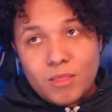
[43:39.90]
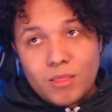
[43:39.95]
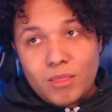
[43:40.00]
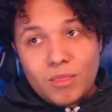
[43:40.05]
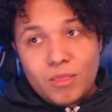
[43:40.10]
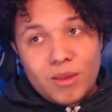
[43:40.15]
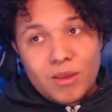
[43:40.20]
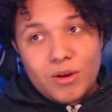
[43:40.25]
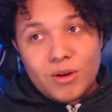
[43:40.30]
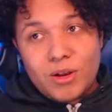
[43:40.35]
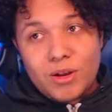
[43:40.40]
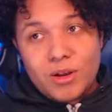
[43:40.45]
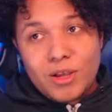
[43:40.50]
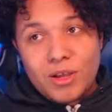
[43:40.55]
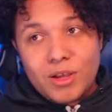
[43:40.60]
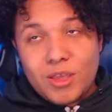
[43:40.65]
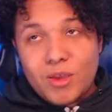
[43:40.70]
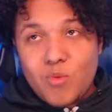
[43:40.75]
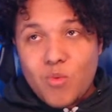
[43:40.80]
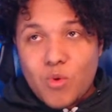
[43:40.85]

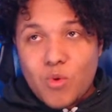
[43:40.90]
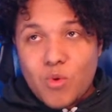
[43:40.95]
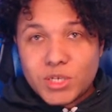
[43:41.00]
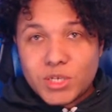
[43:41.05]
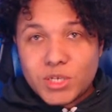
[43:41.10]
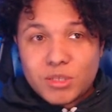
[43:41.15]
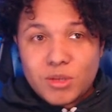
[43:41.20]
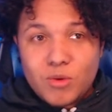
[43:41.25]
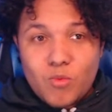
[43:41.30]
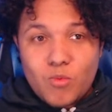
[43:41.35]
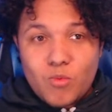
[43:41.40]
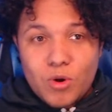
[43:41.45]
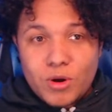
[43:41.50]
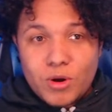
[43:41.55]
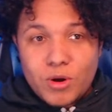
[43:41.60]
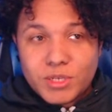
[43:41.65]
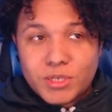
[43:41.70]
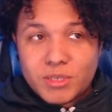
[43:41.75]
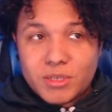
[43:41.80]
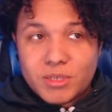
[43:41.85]
looking worse than
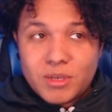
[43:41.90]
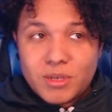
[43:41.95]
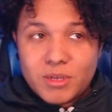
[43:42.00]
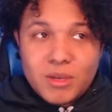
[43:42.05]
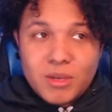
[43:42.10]
worst.